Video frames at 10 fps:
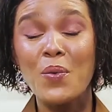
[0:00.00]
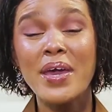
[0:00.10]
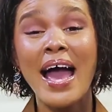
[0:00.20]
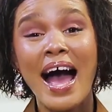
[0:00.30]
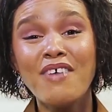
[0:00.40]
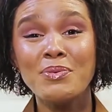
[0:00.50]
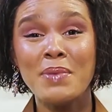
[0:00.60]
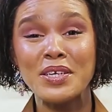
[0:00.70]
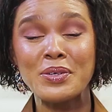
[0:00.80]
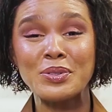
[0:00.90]
We have a
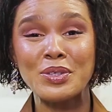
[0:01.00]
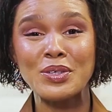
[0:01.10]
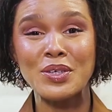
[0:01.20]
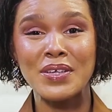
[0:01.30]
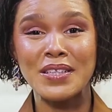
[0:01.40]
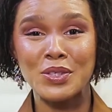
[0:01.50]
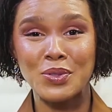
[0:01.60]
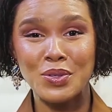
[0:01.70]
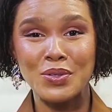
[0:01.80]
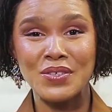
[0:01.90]
medical doctor in the
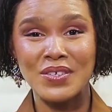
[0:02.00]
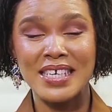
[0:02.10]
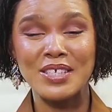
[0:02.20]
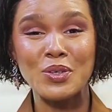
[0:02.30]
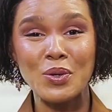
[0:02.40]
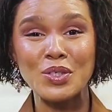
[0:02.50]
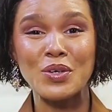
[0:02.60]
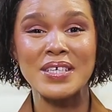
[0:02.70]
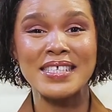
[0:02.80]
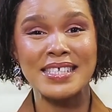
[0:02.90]
studio today,
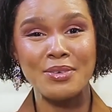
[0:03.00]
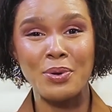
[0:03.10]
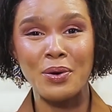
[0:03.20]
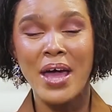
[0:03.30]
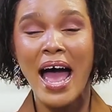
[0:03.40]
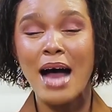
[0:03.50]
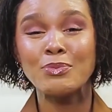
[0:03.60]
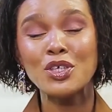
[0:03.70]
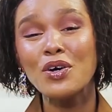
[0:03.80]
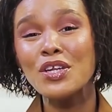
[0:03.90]
Dr. Isibo. I'm
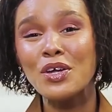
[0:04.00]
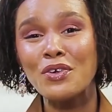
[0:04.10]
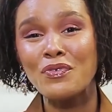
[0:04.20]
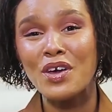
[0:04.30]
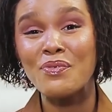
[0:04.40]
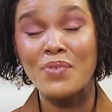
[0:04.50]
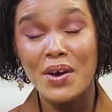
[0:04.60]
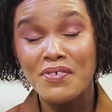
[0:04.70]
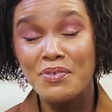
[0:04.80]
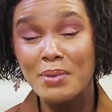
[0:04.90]
sure a lot of you are
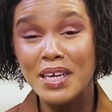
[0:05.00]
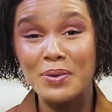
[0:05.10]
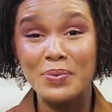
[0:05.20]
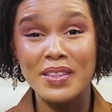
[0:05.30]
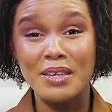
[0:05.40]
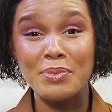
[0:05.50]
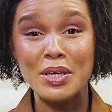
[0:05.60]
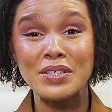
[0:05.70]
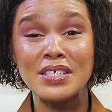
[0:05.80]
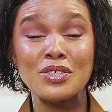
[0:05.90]
very familiar with him
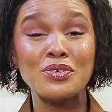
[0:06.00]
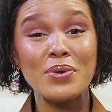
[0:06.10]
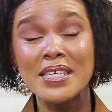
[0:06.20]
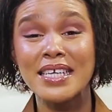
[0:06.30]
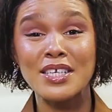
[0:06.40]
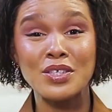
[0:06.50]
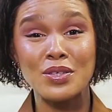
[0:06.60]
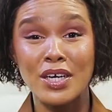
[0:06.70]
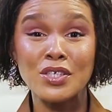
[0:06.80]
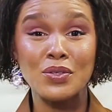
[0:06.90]
because he's graced
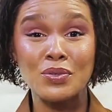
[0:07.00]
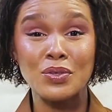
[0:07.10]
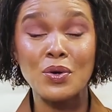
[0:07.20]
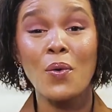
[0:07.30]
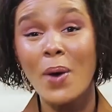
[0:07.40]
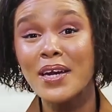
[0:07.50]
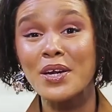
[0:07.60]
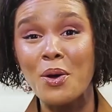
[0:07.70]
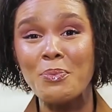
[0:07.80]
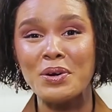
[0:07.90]
our studio quite a
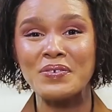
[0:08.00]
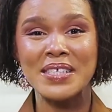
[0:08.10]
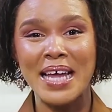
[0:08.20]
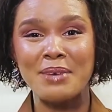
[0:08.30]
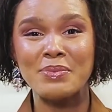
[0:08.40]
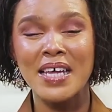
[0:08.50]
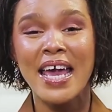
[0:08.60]
number of times.